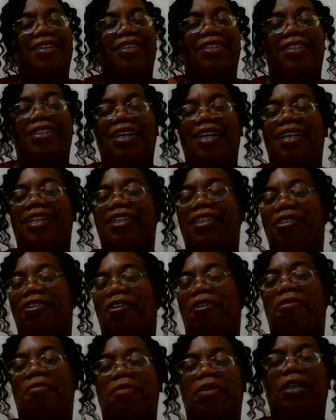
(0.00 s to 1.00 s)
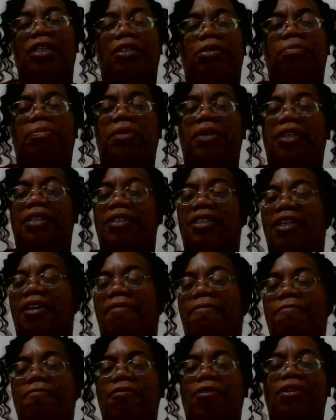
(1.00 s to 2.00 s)
Satan is always
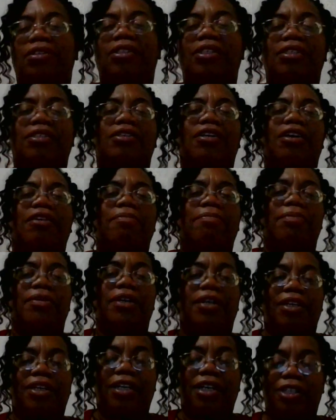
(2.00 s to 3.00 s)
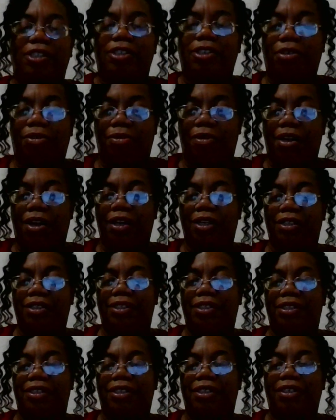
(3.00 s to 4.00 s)
busy. Of course, he's going to be against
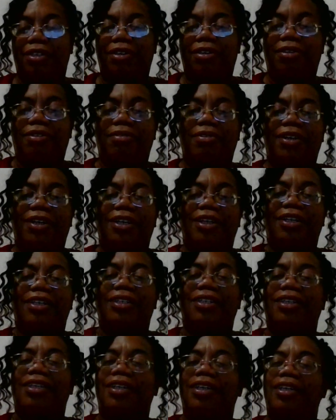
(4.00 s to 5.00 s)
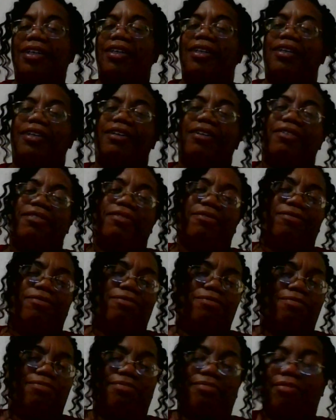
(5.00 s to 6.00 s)
Christ. All right.
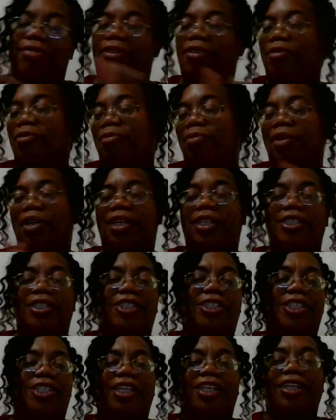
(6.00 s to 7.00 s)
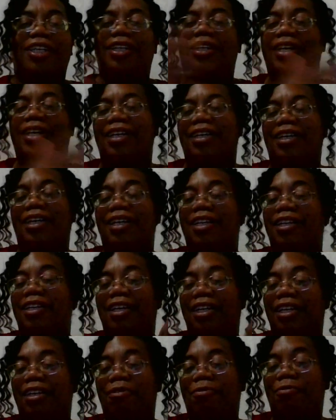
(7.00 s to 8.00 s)
When she,
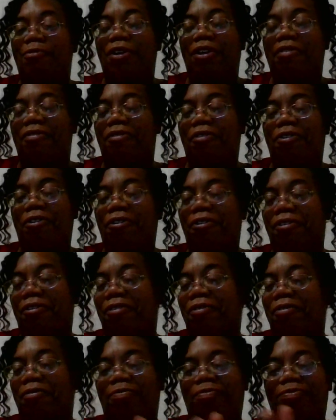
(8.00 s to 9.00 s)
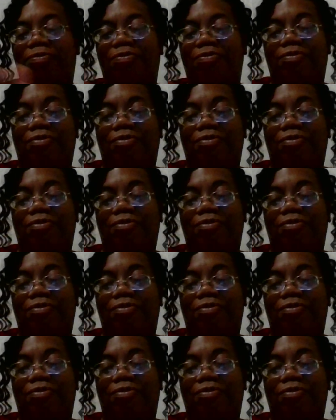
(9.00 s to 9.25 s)
in one of her